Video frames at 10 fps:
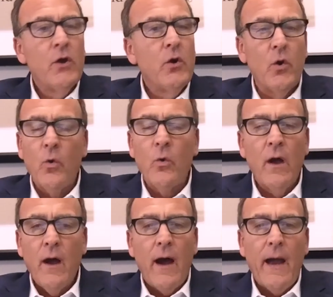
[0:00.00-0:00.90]
who
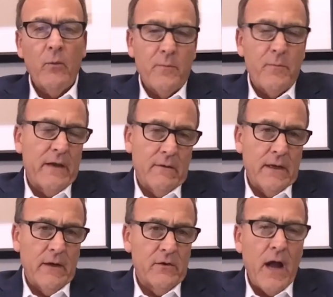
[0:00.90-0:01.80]
I would bet,
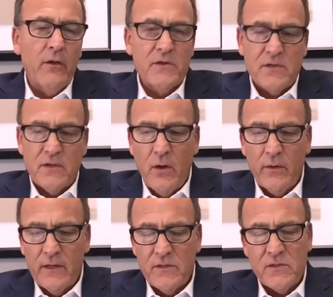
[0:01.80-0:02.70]
you know, dollars to
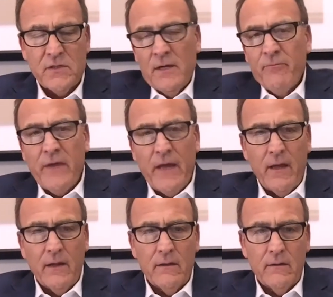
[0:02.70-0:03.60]
donuts
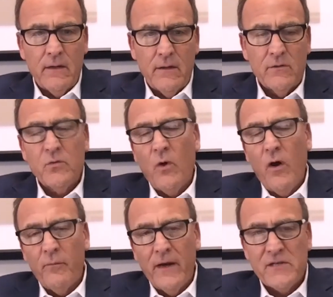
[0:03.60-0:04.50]
in
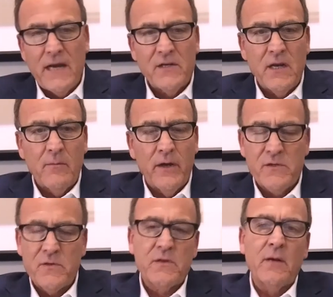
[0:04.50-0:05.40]
12 months, 18
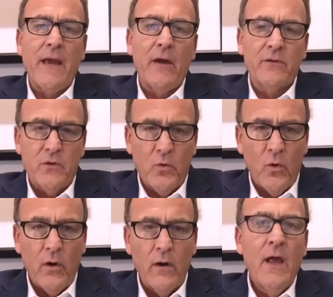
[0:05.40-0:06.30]
months is going to be out the
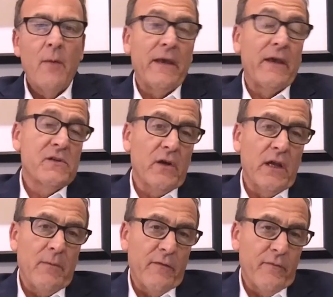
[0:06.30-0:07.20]
door because they're
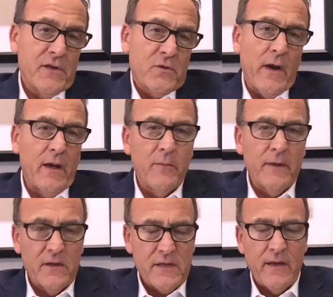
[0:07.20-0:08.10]
going to be frustrated
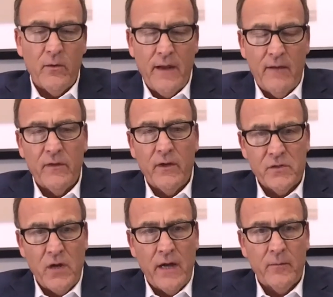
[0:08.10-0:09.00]
because they don't have the
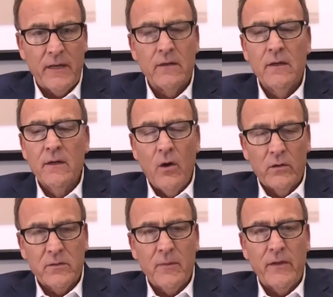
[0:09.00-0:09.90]
autonomy
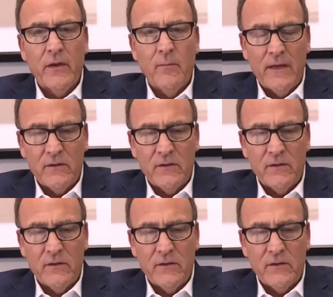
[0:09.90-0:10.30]
ultimately to make